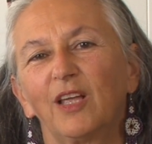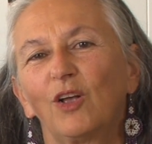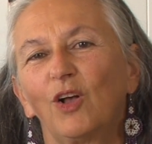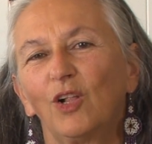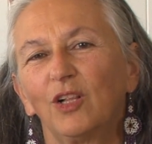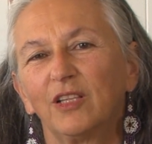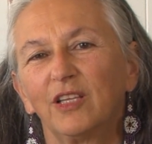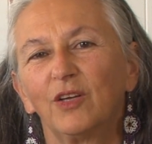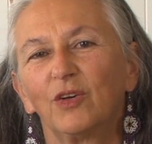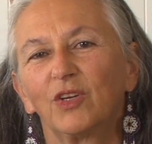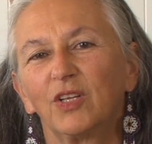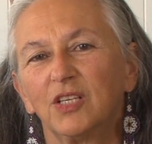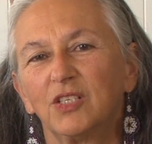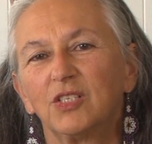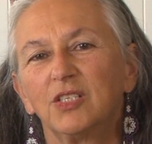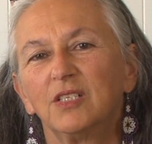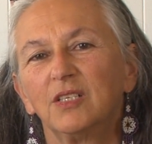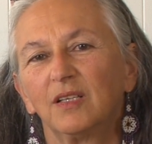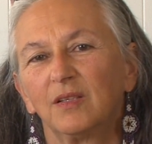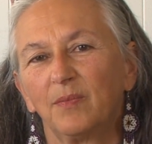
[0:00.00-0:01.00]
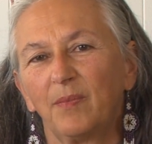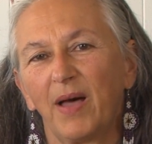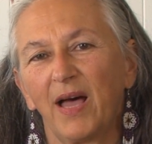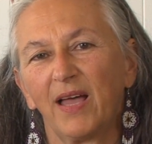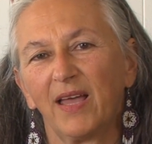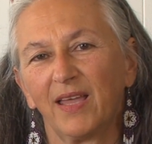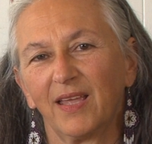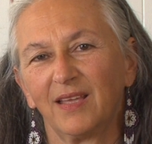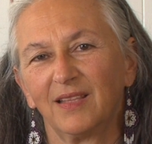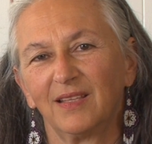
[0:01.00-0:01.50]
I call the original
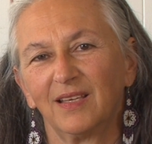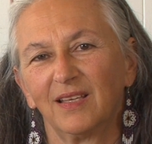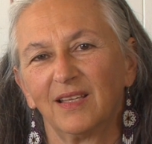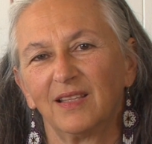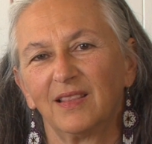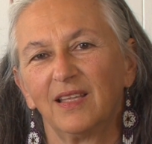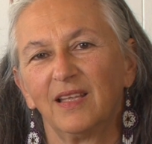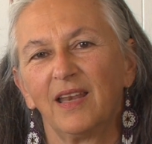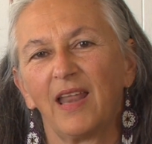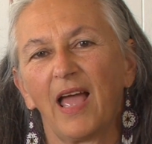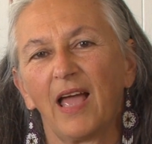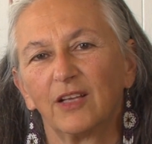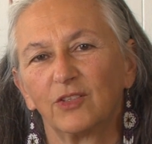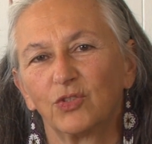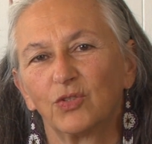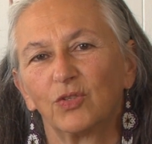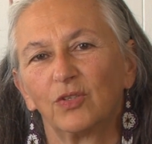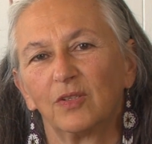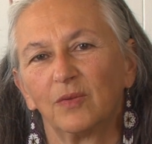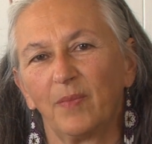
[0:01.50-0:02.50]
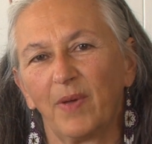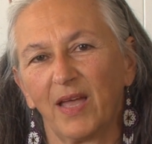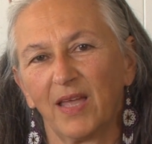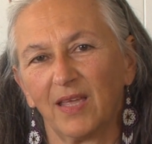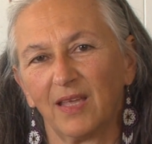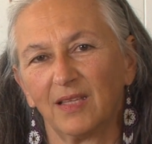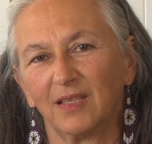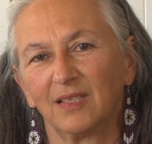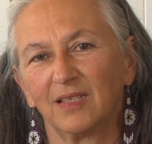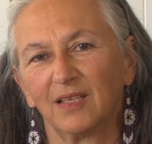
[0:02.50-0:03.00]
mind, the natural
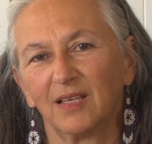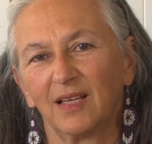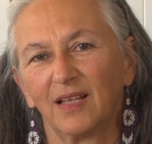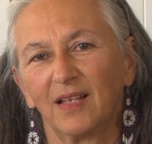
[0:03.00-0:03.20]
mind.